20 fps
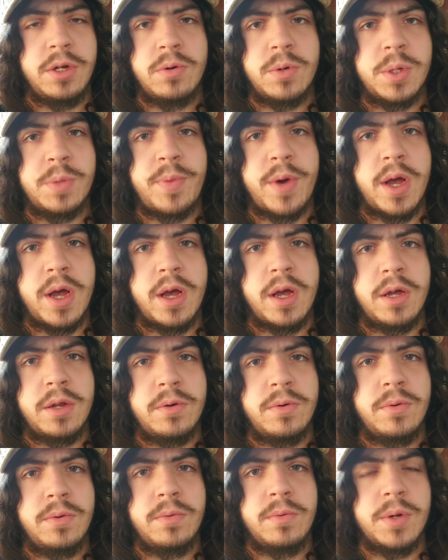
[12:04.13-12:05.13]

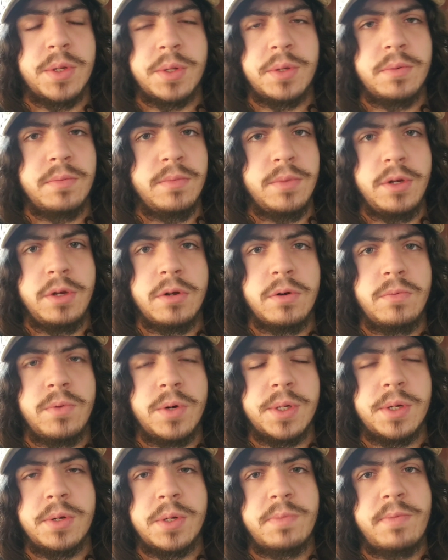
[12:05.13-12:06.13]
respond, wasn't
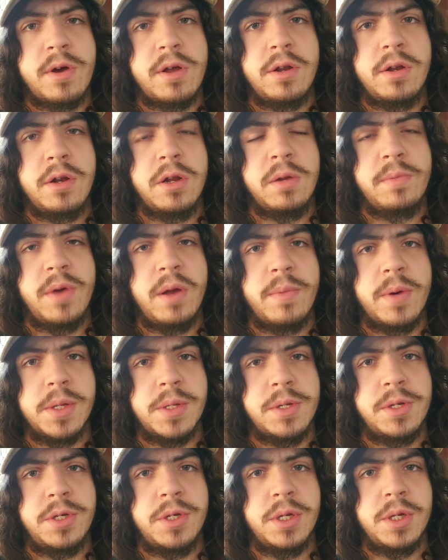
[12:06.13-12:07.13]
responding to any of my
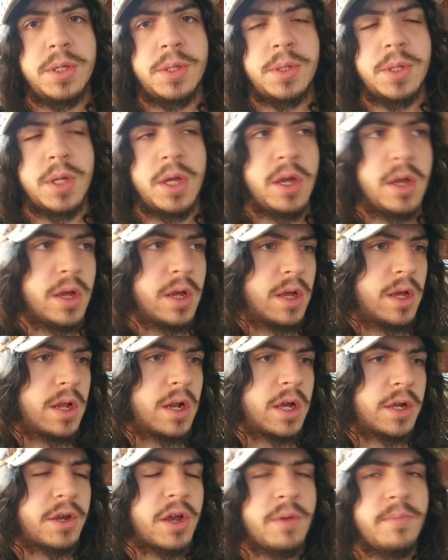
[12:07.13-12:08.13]
messages.
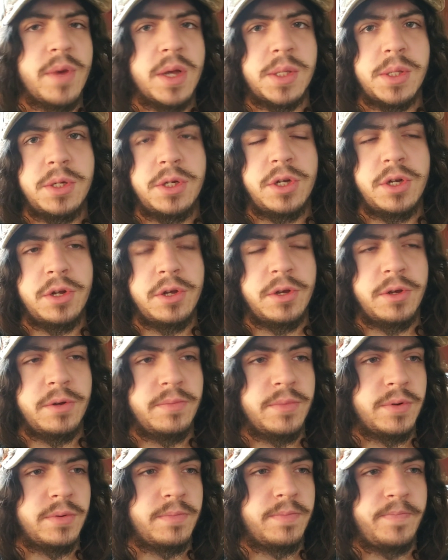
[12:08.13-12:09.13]
I kept messaging
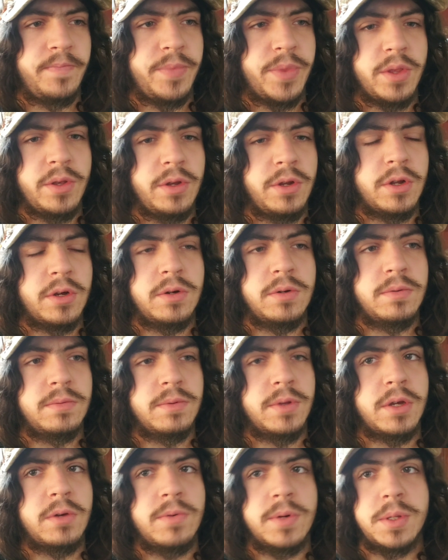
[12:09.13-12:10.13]
him and,
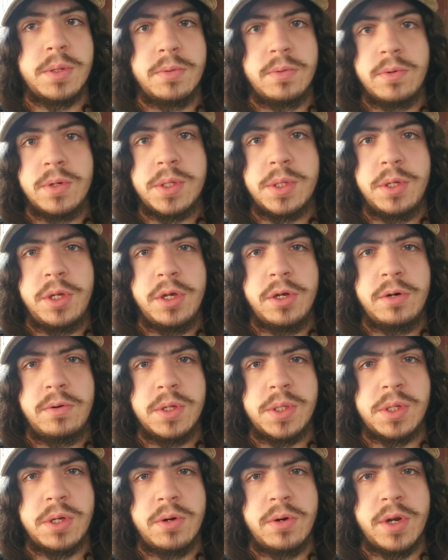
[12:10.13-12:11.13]
like, what's the deal?
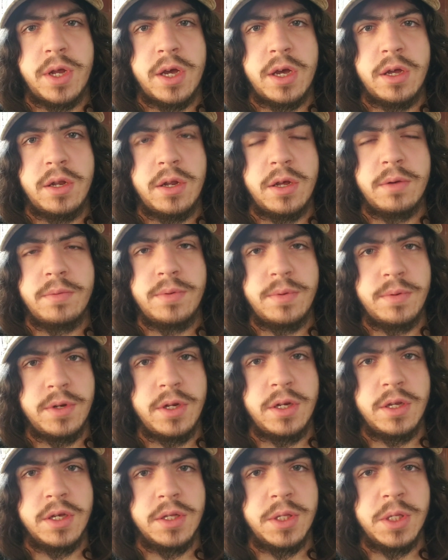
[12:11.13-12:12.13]
What's going on? I need
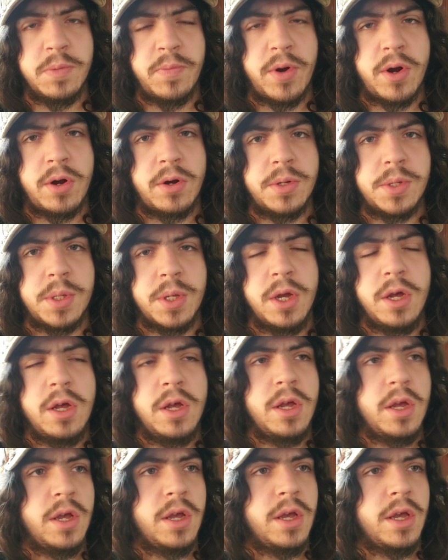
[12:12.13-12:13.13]
to get these parts.
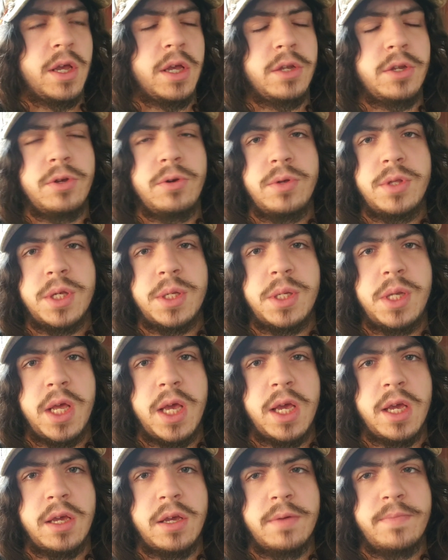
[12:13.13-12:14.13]
And to this
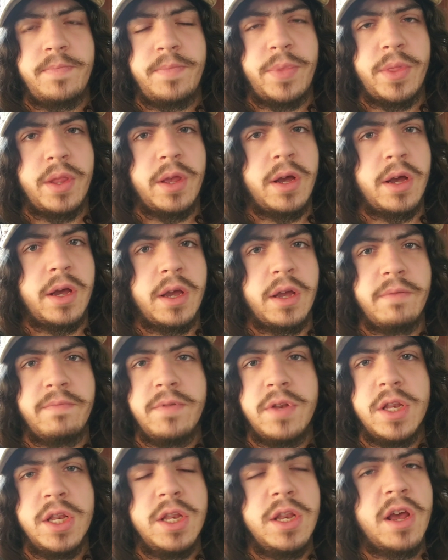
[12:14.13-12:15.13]
day, I've
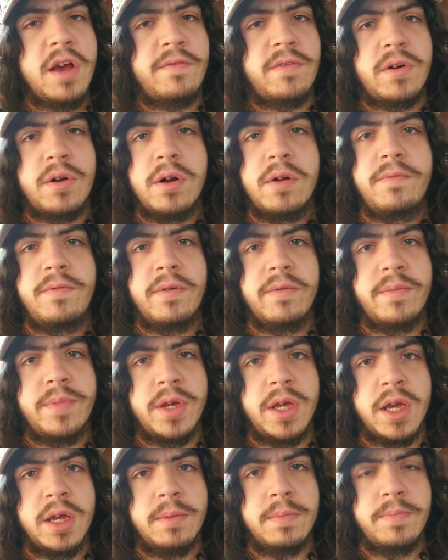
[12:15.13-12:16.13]
never heard from him
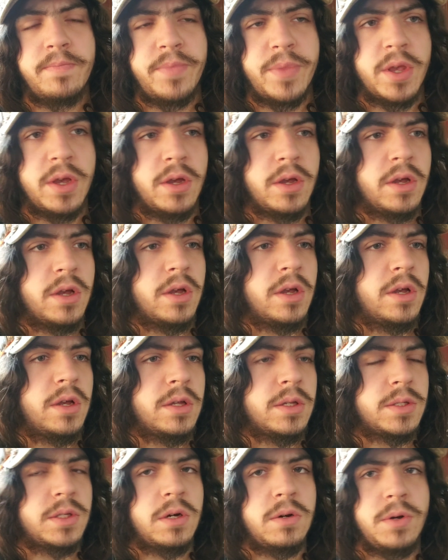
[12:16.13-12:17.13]
again.
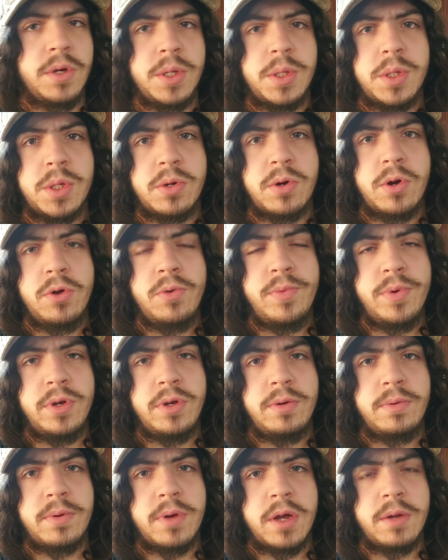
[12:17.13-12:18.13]
So he screwed
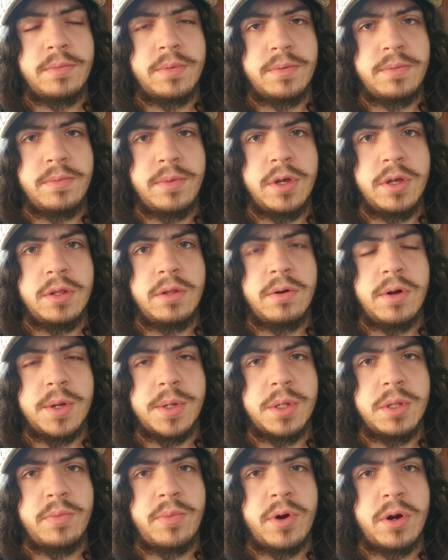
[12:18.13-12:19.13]
me on getting the
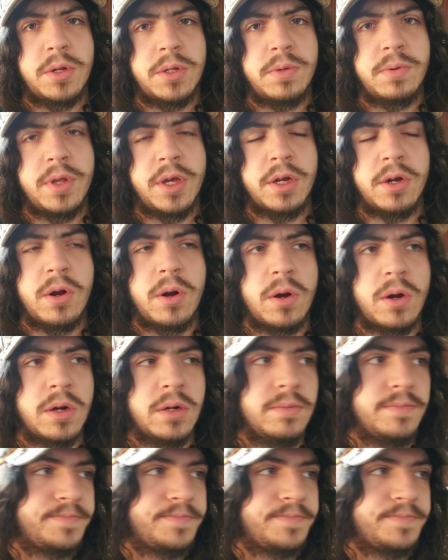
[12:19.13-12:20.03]
rest of the parts for that car.